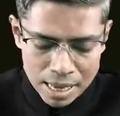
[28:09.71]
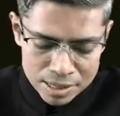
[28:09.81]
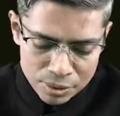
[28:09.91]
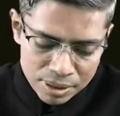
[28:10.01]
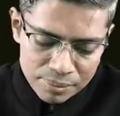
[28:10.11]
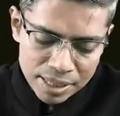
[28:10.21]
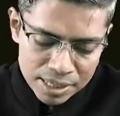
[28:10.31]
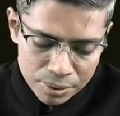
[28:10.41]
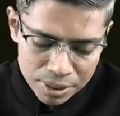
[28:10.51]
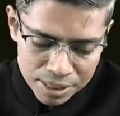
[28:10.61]
As you can
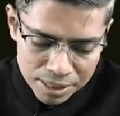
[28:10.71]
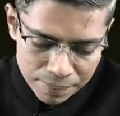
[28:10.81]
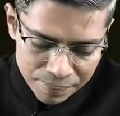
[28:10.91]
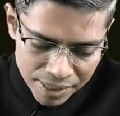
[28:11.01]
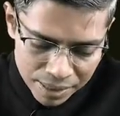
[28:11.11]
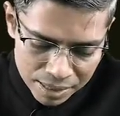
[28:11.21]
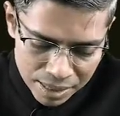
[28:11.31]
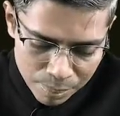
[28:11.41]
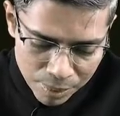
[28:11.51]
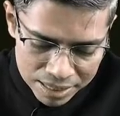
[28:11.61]
find out here,
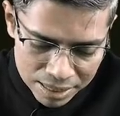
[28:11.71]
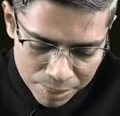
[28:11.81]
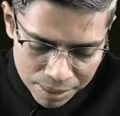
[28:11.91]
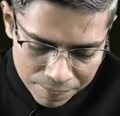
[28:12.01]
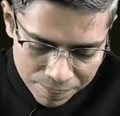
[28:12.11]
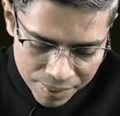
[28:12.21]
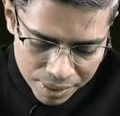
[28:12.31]
there are multiple